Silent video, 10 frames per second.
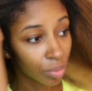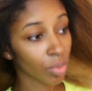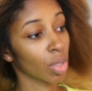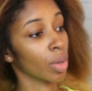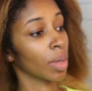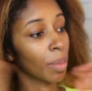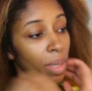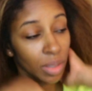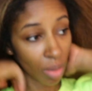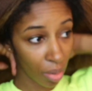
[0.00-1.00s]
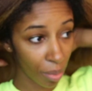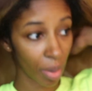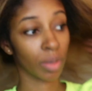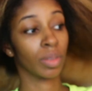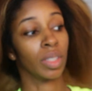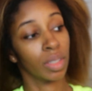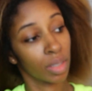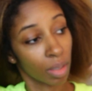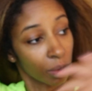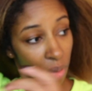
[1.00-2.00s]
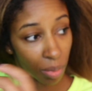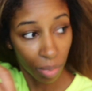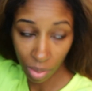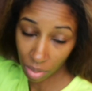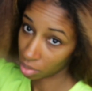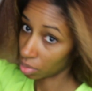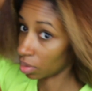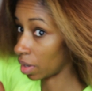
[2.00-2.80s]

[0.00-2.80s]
So it depends on the person. Some people